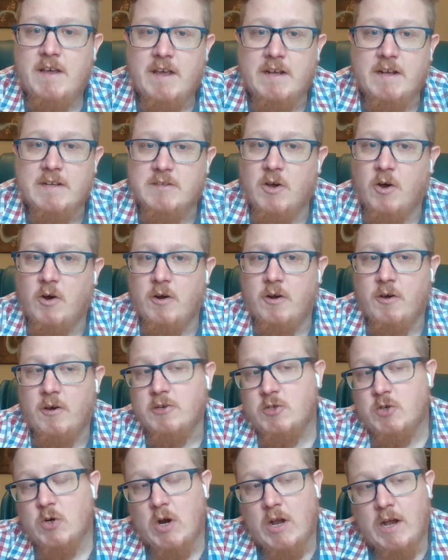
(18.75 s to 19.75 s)
has gone
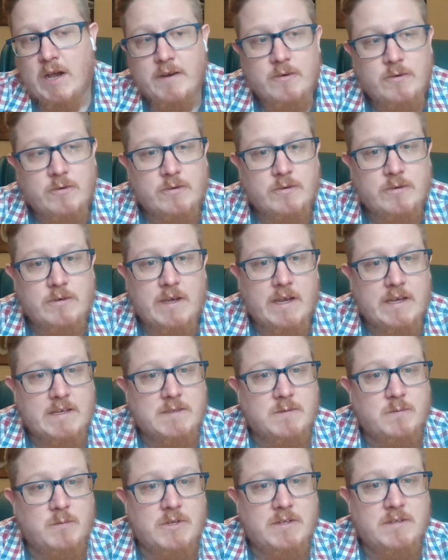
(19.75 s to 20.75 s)
on trial,
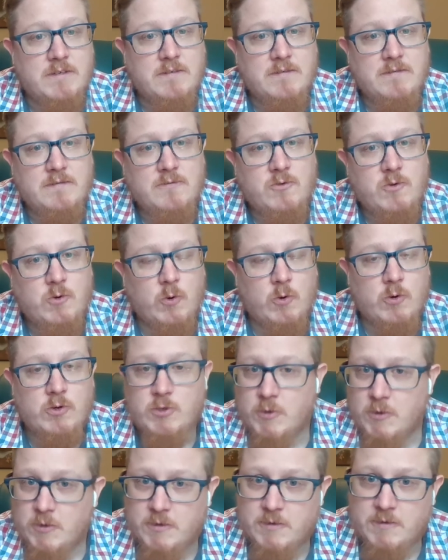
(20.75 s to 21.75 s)
has been
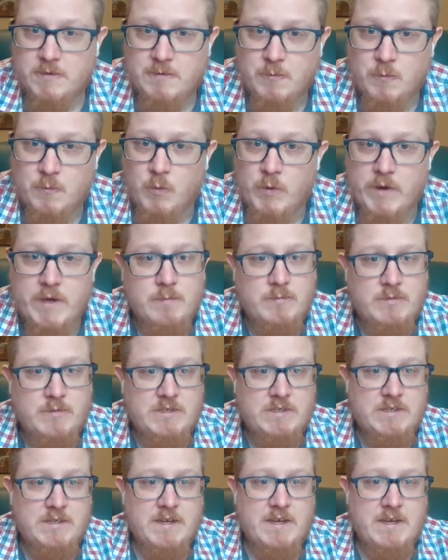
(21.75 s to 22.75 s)
tortured,
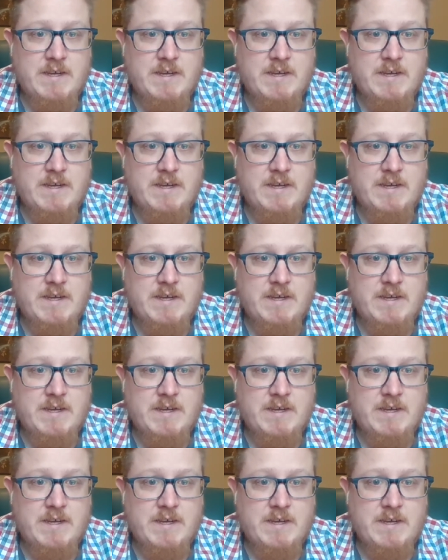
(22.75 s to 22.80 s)
whipped,